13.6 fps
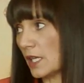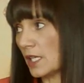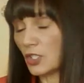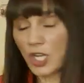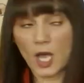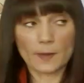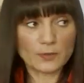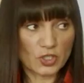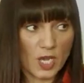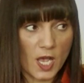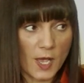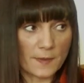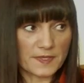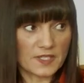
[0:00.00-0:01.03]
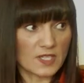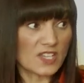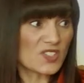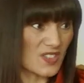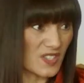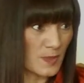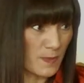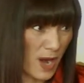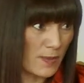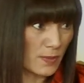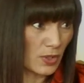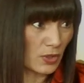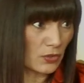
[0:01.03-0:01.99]
in top jobs, it's also the
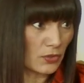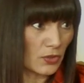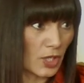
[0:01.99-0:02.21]
smart move.